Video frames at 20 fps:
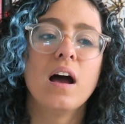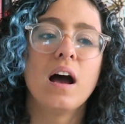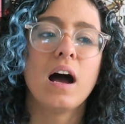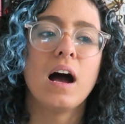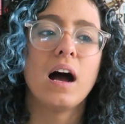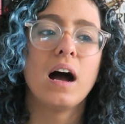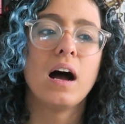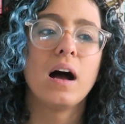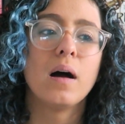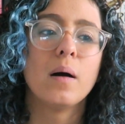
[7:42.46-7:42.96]

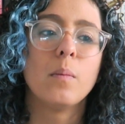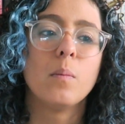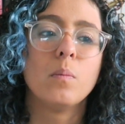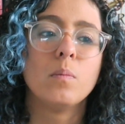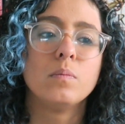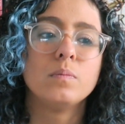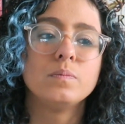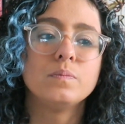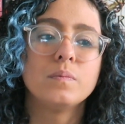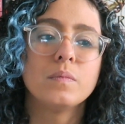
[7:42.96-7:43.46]

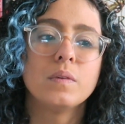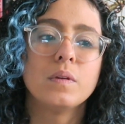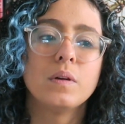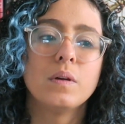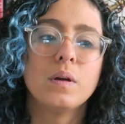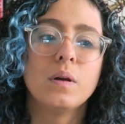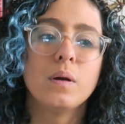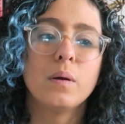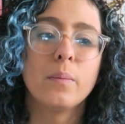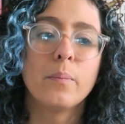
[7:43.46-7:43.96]
And
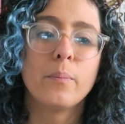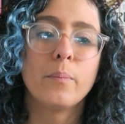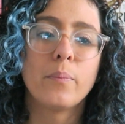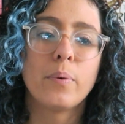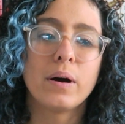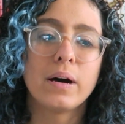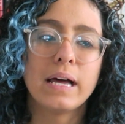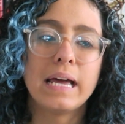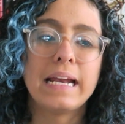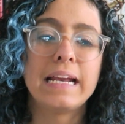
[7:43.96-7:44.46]

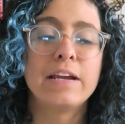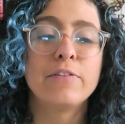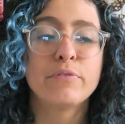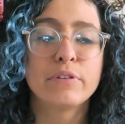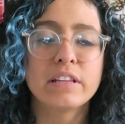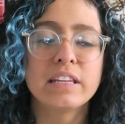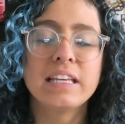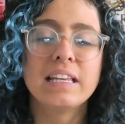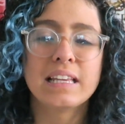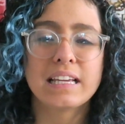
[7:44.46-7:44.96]
he
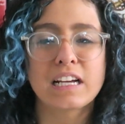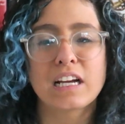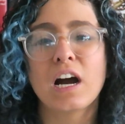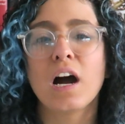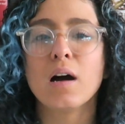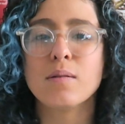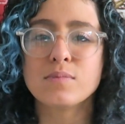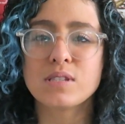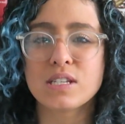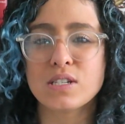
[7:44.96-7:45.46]
really like
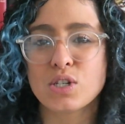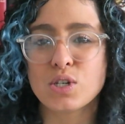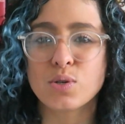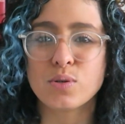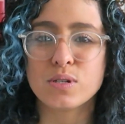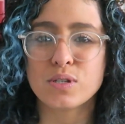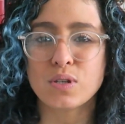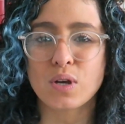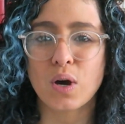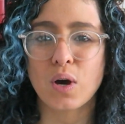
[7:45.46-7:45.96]
comes into
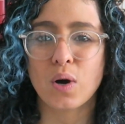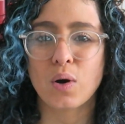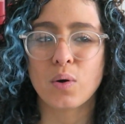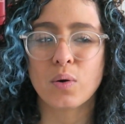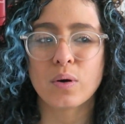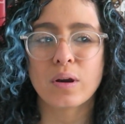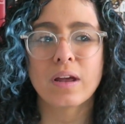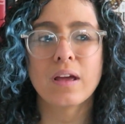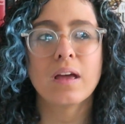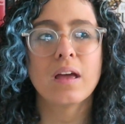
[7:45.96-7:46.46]
his
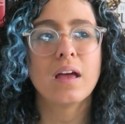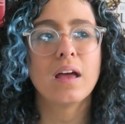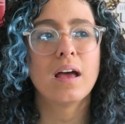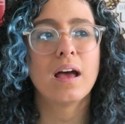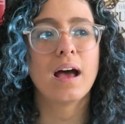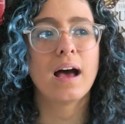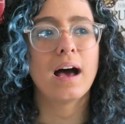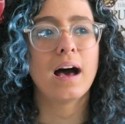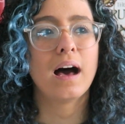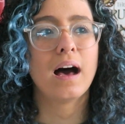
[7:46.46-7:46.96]
own
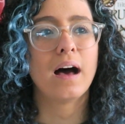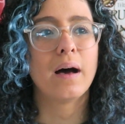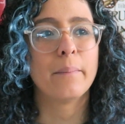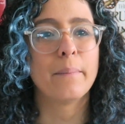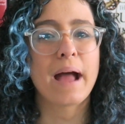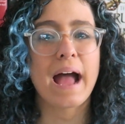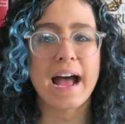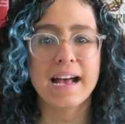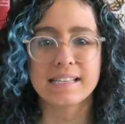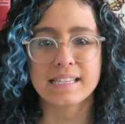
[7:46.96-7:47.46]

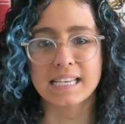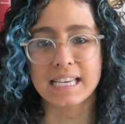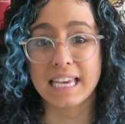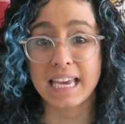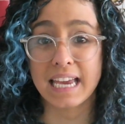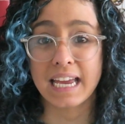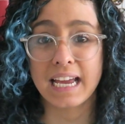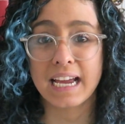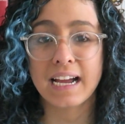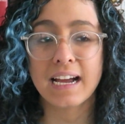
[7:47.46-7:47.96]
as a
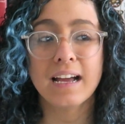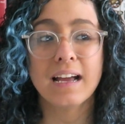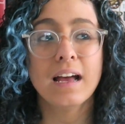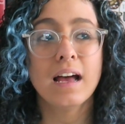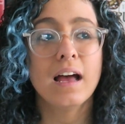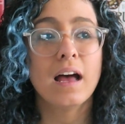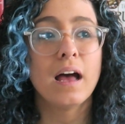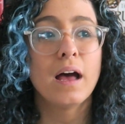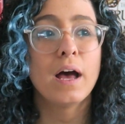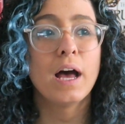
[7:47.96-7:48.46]
king.
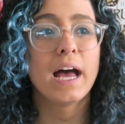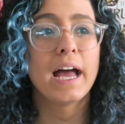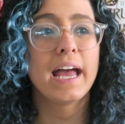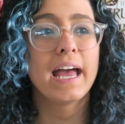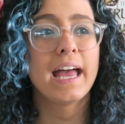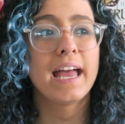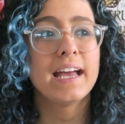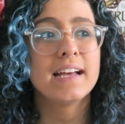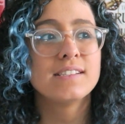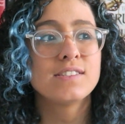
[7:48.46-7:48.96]

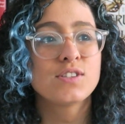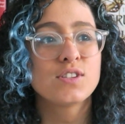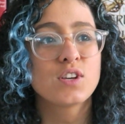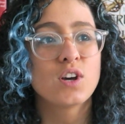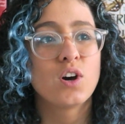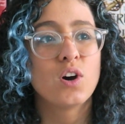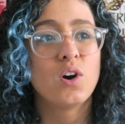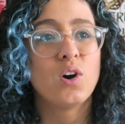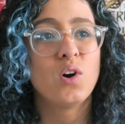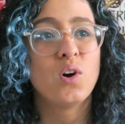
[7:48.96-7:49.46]
And
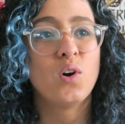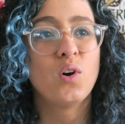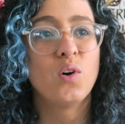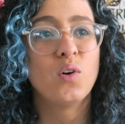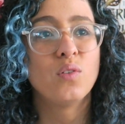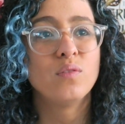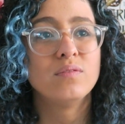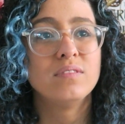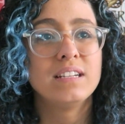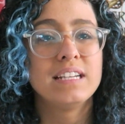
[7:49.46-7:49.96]

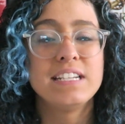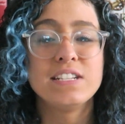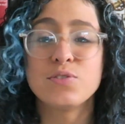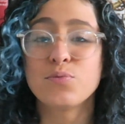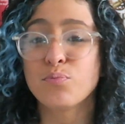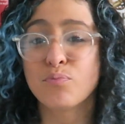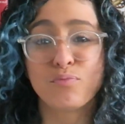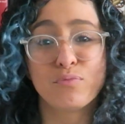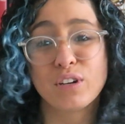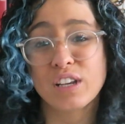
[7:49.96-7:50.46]
so he's
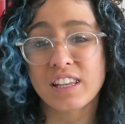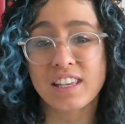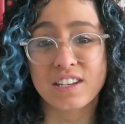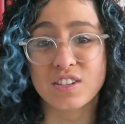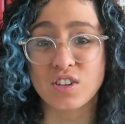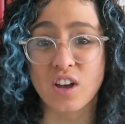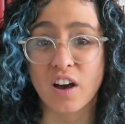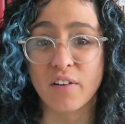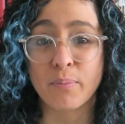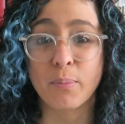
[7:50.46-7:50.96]
really a
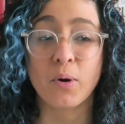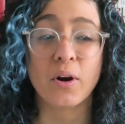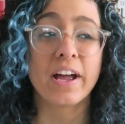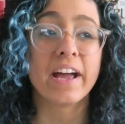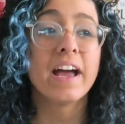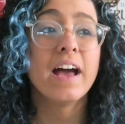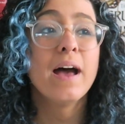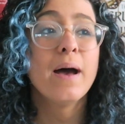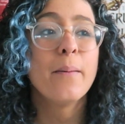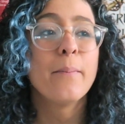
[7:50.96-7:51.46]
soft
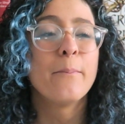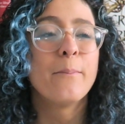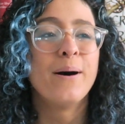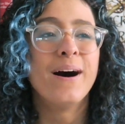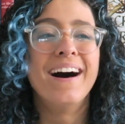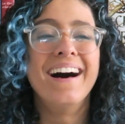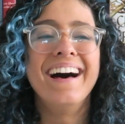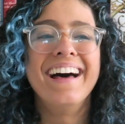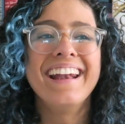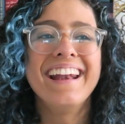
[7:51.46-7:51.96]
boy,
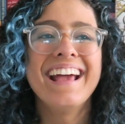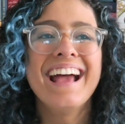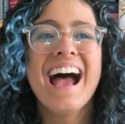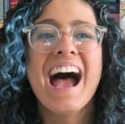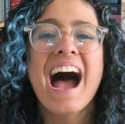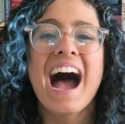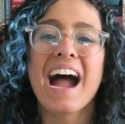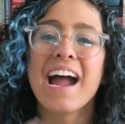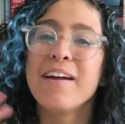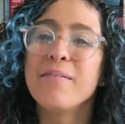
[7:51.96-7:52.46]
but
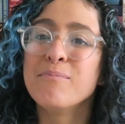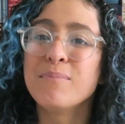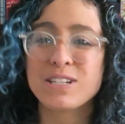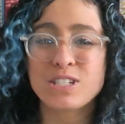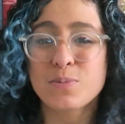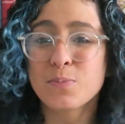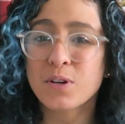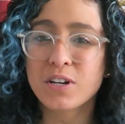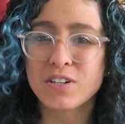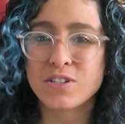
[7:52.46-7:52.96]
I
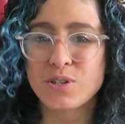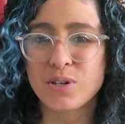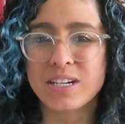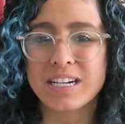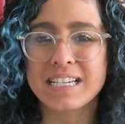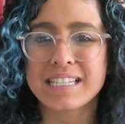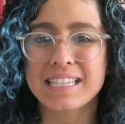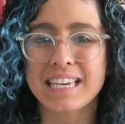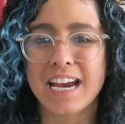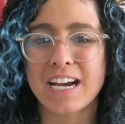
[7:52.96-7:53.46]
much more
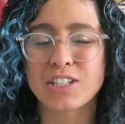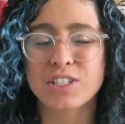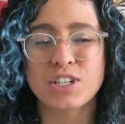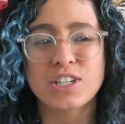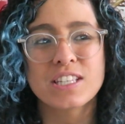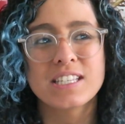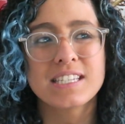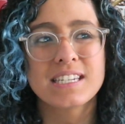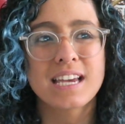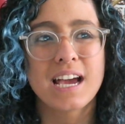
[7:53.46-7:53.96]
enjoyed his
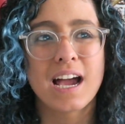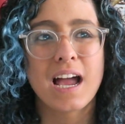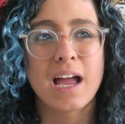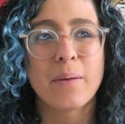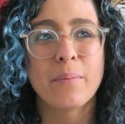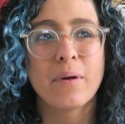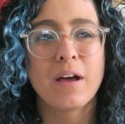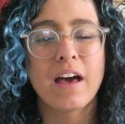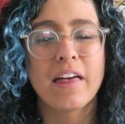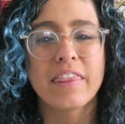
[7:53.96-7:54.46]
character this
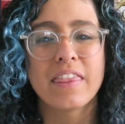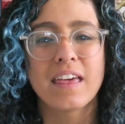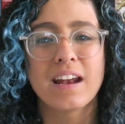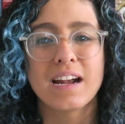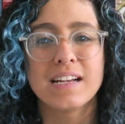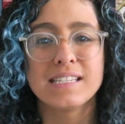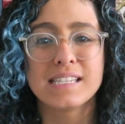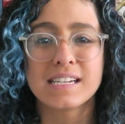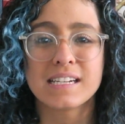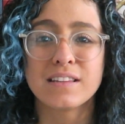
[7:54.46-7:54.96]
time than
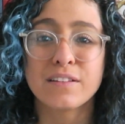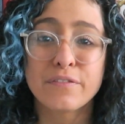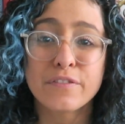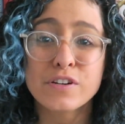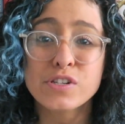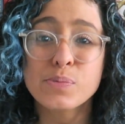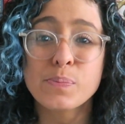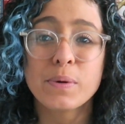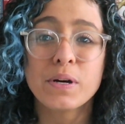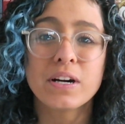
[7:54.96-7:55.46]
I did in the
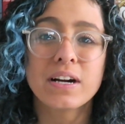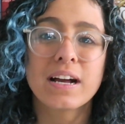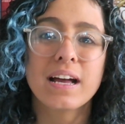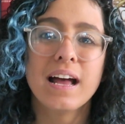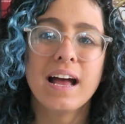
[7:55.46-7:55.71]
first book,